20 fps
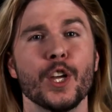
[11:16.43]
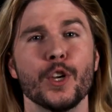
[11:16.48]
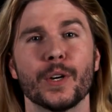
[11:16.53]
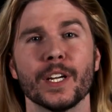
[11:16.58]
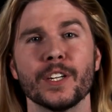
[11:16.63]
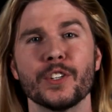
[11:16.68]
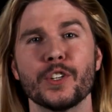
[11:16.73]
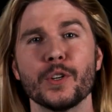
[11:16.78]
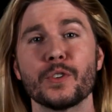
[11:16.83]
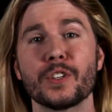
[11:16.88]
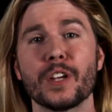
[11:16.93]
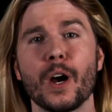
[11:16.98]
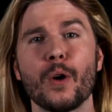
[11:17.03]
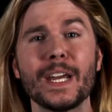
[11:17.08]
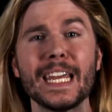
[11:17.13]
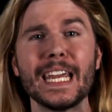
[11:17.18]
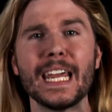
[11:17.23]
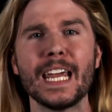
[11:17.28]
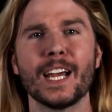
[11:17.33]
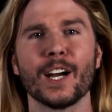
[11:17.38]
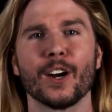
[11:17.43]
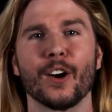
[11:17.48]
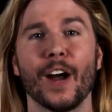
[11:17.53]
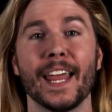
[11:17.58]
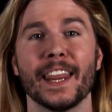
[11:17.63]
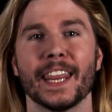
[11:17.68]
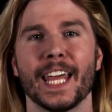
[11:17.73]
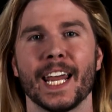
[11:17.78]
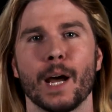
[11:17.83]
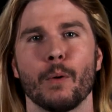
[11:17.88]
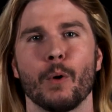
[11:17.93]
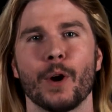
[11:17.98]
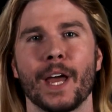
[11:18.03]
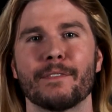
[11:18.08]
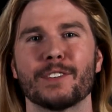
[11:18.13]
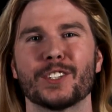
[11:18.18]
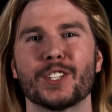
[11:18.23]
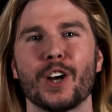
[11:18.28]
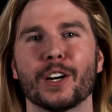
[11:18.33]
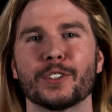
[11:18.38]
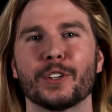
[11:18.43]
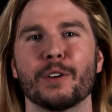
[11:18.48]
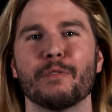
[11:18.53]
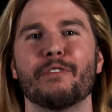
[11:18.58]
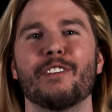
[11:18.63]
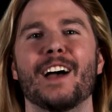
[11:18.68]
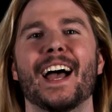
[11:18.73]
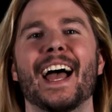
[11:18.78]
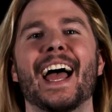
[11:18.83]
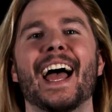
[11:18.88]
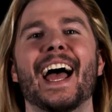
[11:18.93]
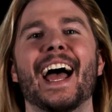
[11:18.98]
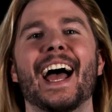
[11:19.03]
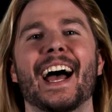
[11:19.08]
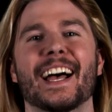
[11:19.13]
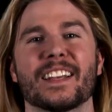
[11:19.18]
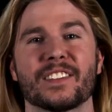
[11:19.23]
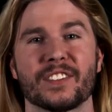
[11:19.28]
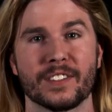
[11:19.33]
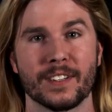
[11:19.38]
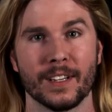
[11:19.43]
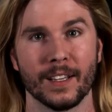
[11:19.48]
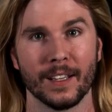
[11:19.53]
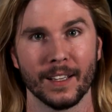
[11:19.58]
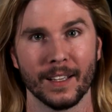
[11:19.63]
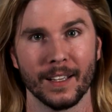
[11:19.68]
you can do so here, and then I won't have to talk so fast.